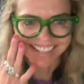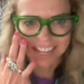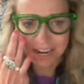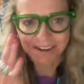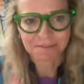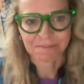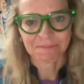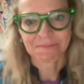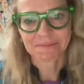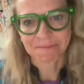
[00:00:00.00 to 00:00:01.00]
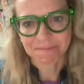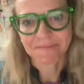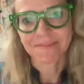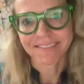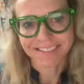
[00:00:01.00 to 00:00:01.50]

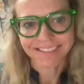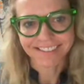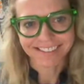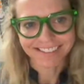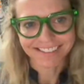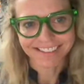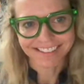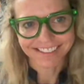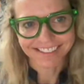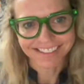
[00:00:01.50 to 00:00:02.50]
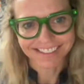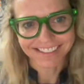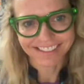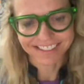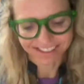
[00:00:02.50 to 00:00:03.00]
[no speech]